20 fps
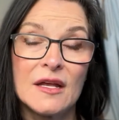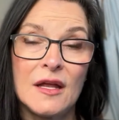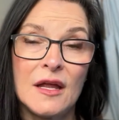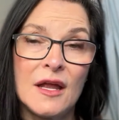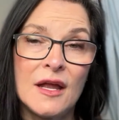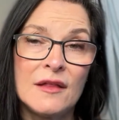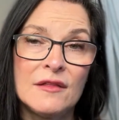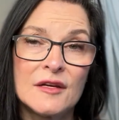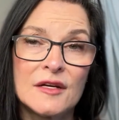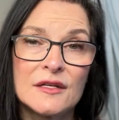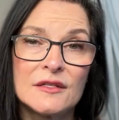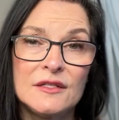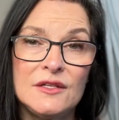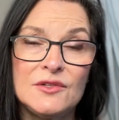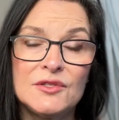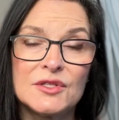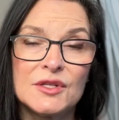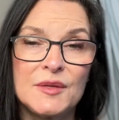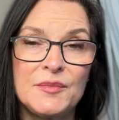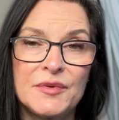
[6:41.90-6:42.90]
they're
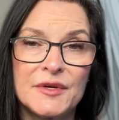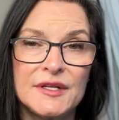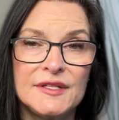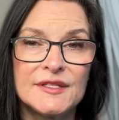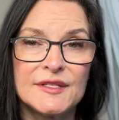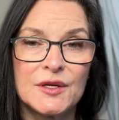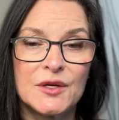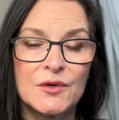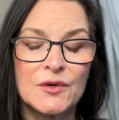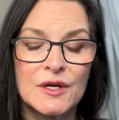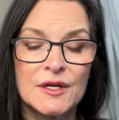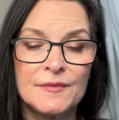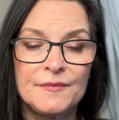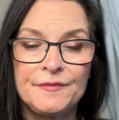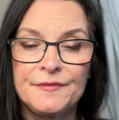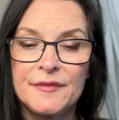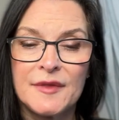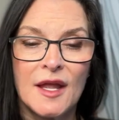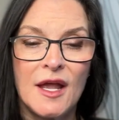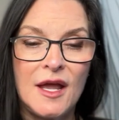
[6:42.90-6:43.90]
usually pretty secure.
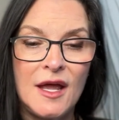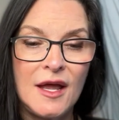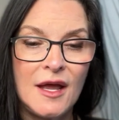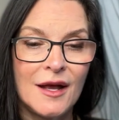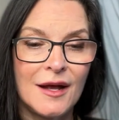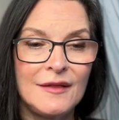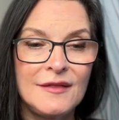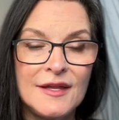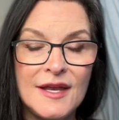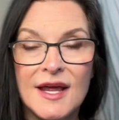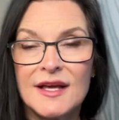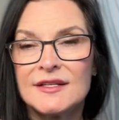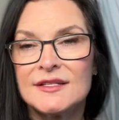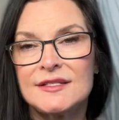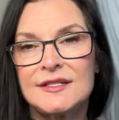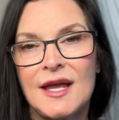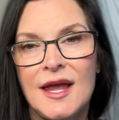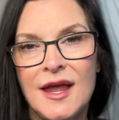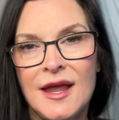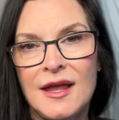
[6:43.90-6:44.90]
And the next
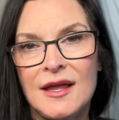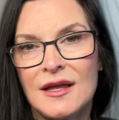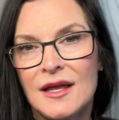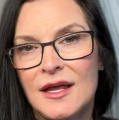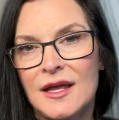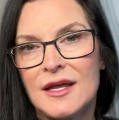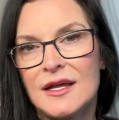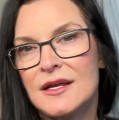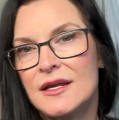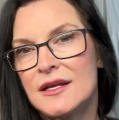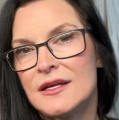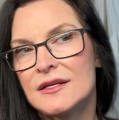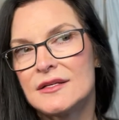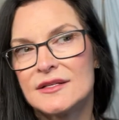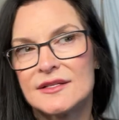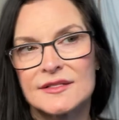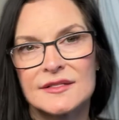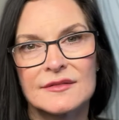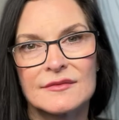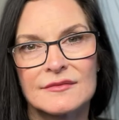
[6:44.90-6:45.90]
day, it
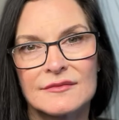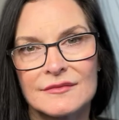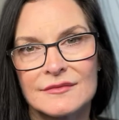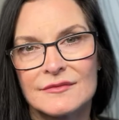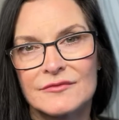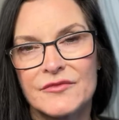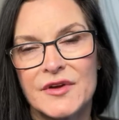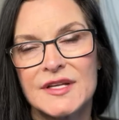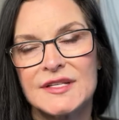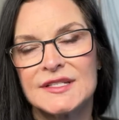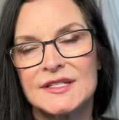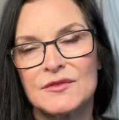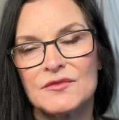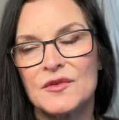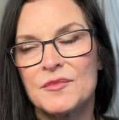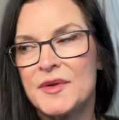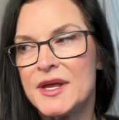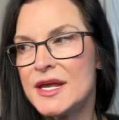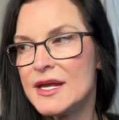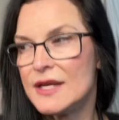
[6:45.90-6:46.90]
is rinse and repeat.